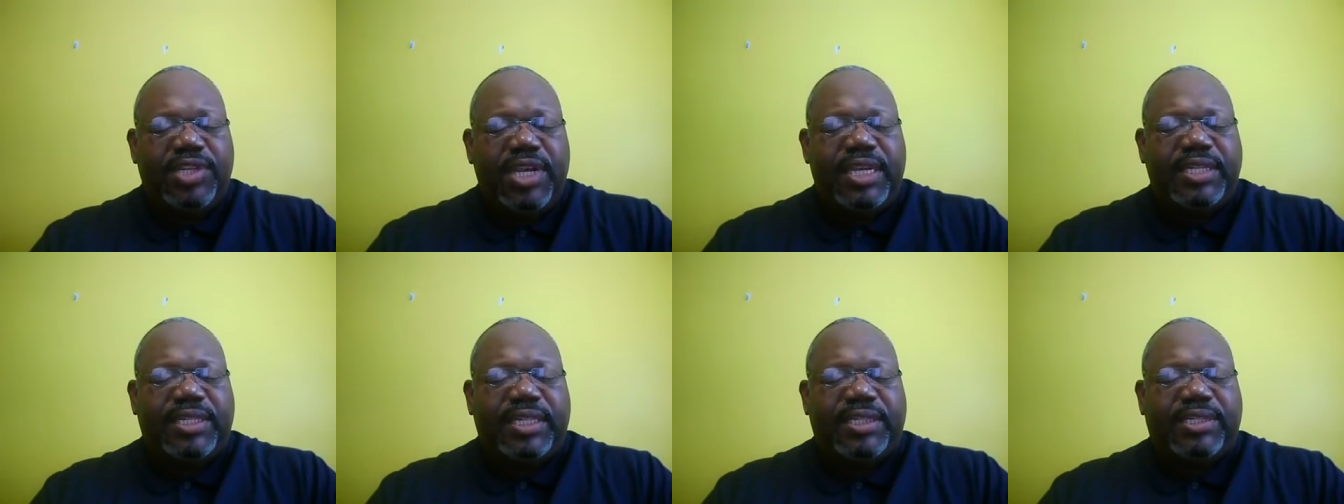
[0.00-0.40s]

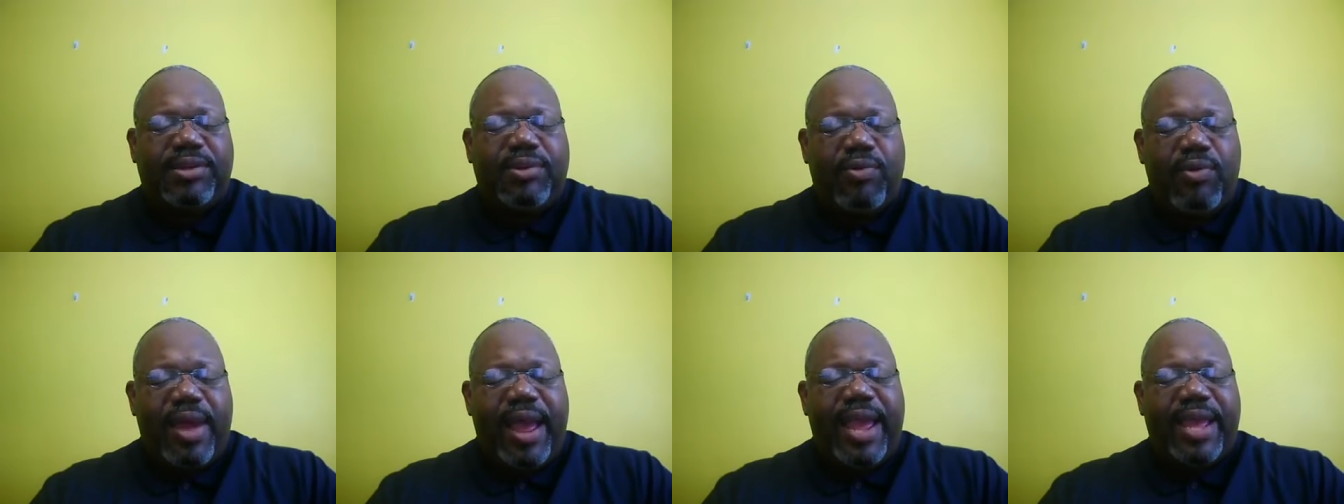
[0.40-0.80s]
Jesus
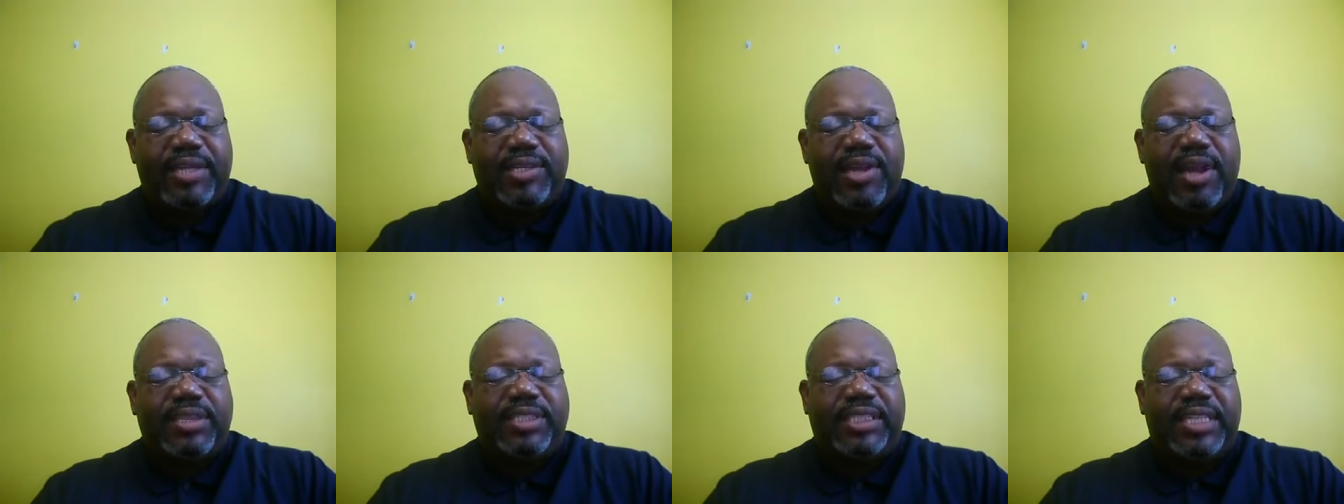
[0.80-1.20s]
the
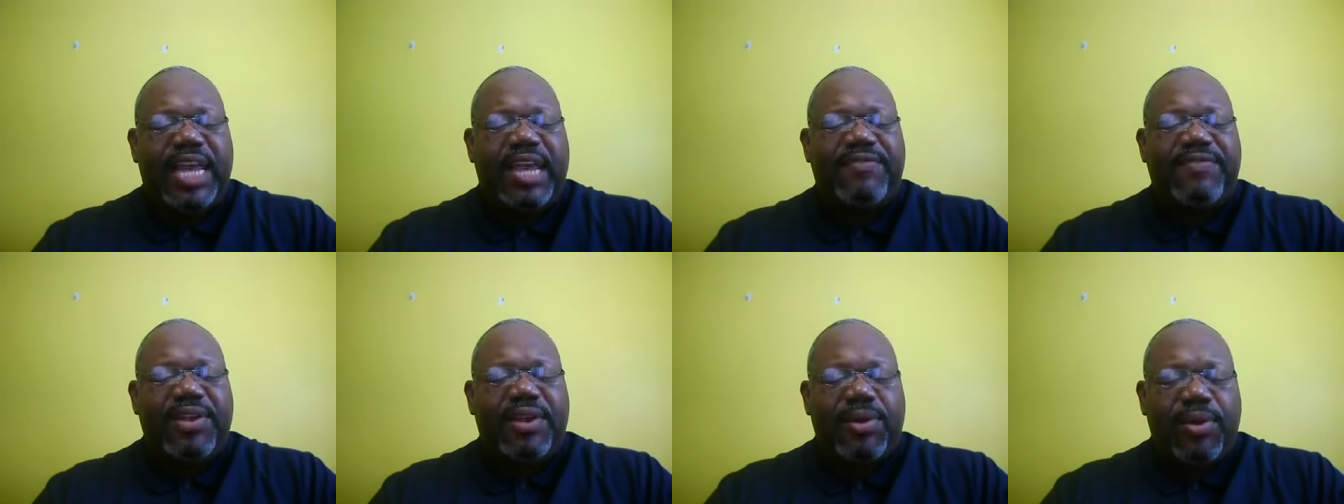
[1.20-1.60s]
Christ, our
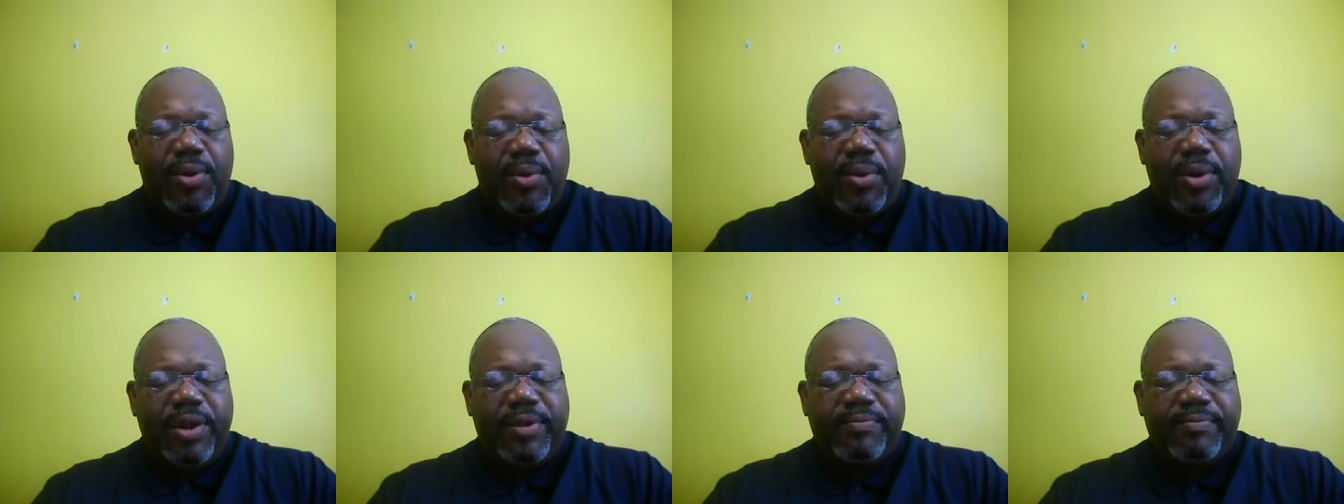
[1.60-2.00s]
Savior and
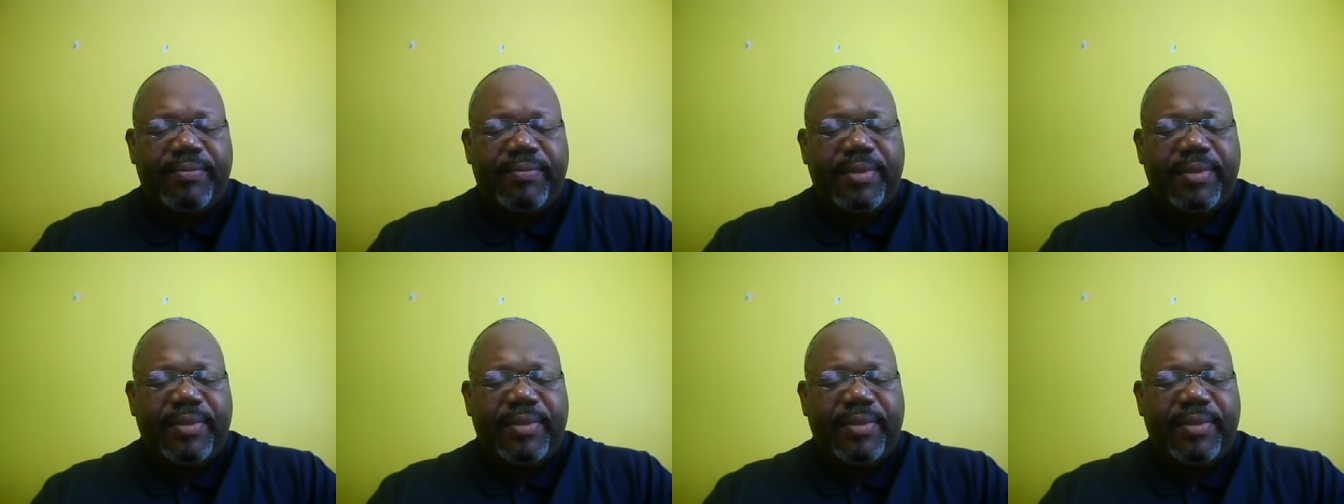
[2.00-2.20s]
Lord.